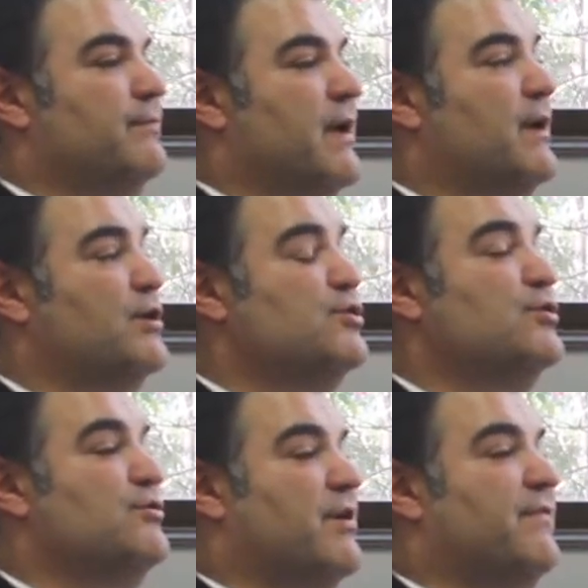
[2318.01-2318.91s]
You can
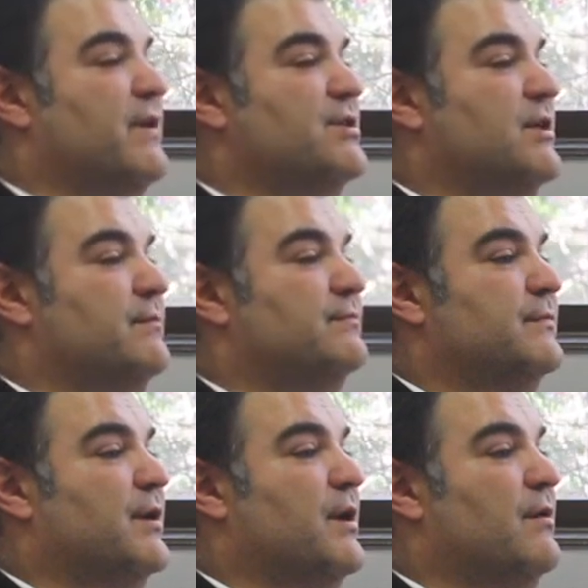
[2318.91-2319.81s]
choose your own adventure. You
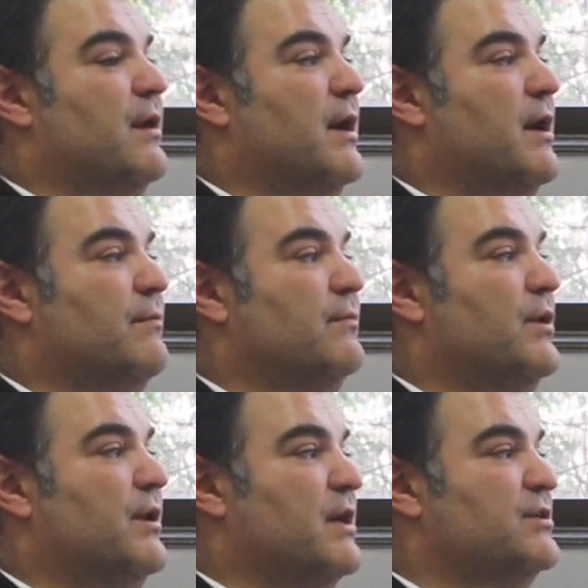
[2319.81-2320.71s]

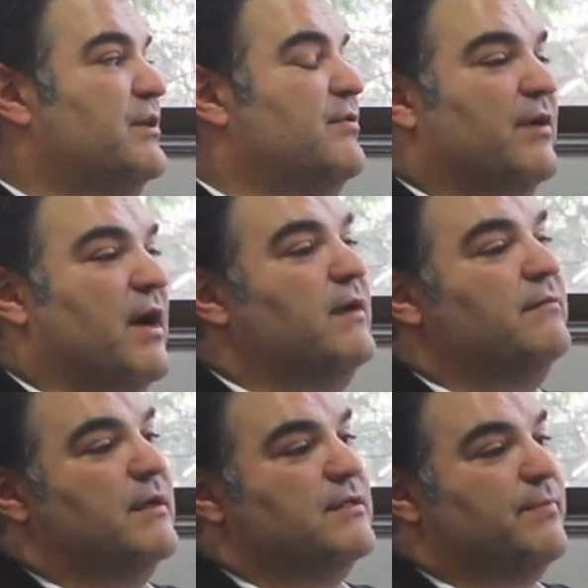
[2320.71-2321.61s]
can actually create
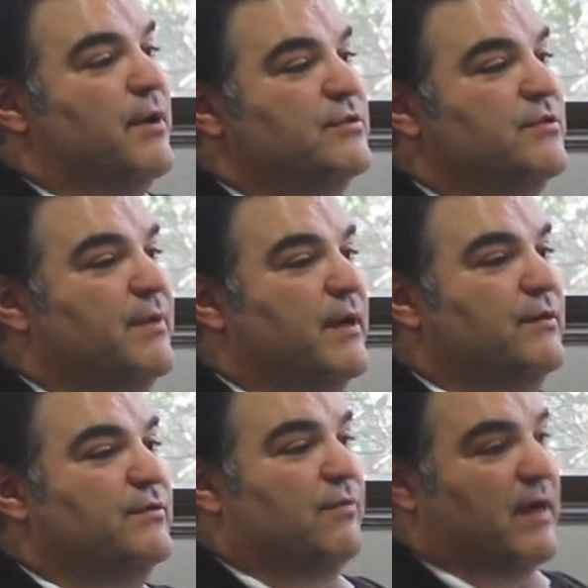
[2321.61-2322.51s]
as opposed to
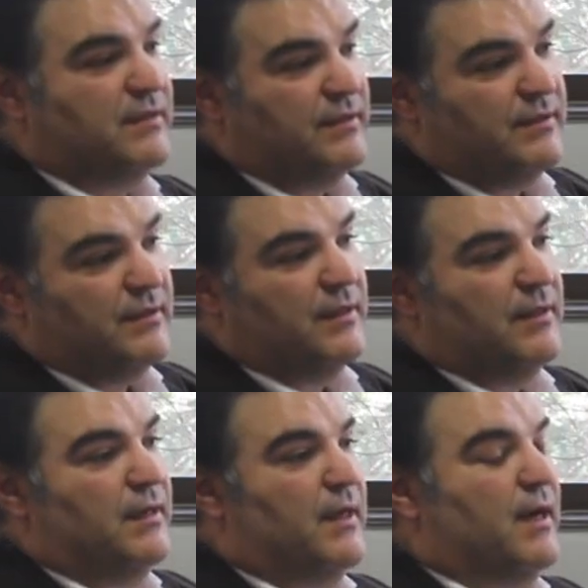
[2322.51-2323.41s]
being directed,
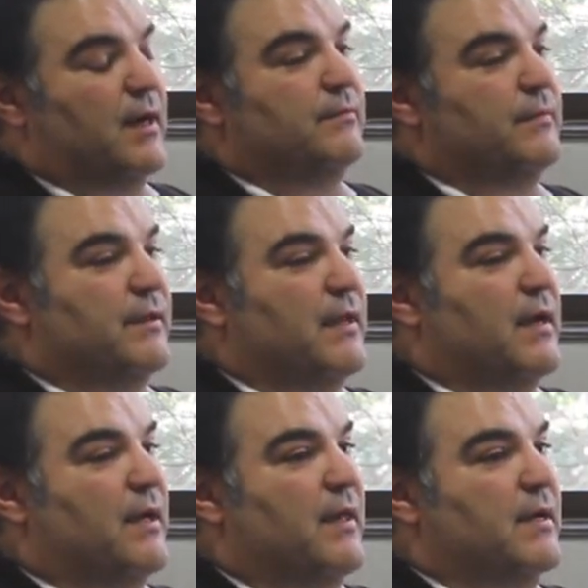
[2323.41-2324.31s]
and
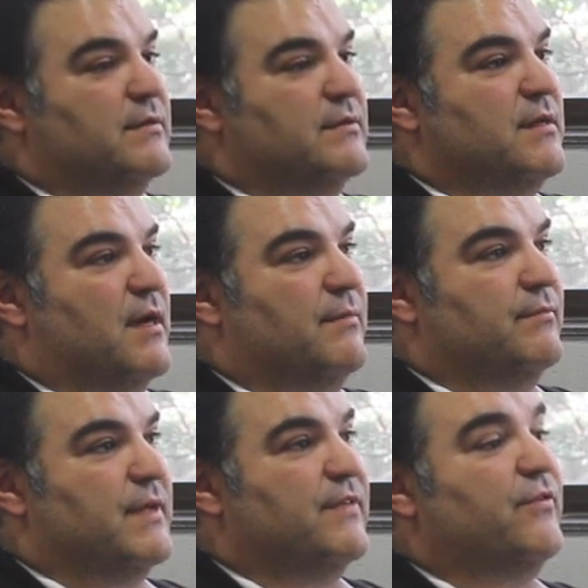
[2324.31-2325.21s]

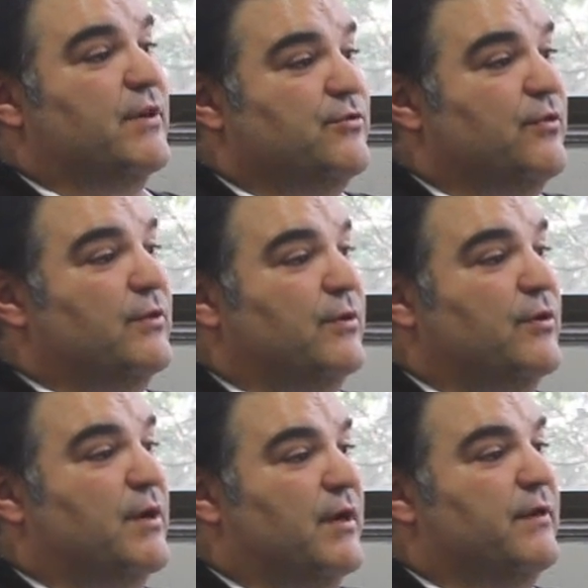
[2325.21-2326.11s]
that's very true
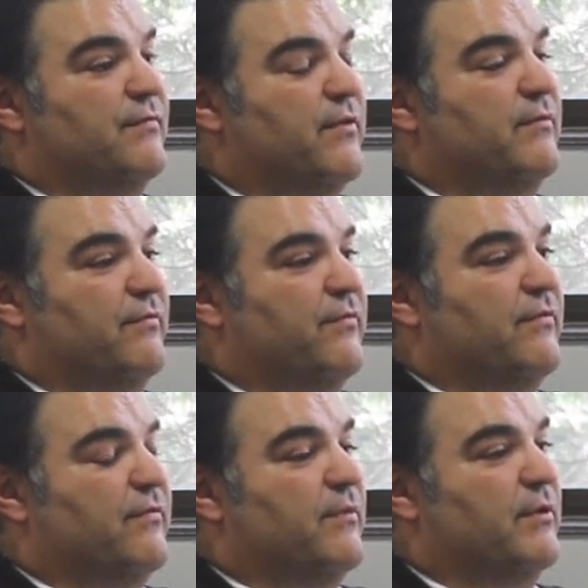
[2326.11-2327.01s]

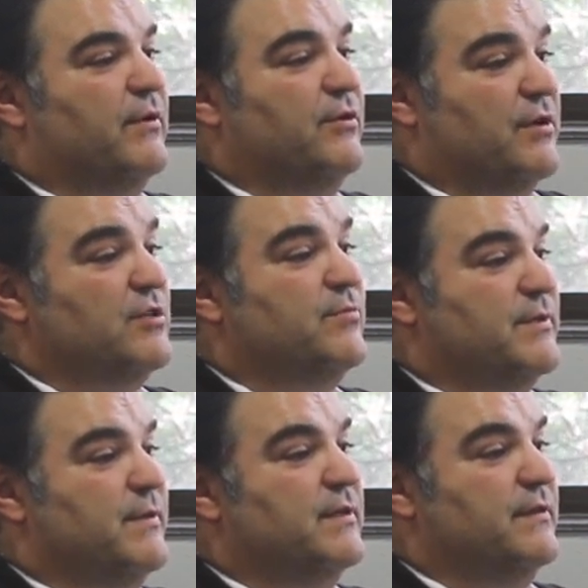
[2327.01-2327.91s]
from a Newcastle
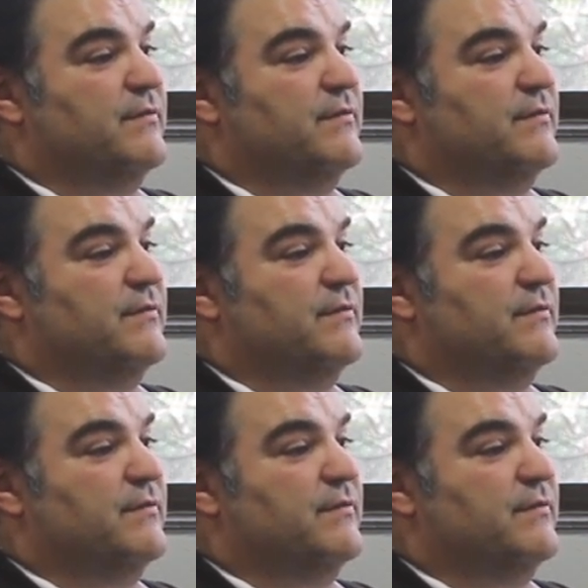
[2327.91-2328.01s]
perspective.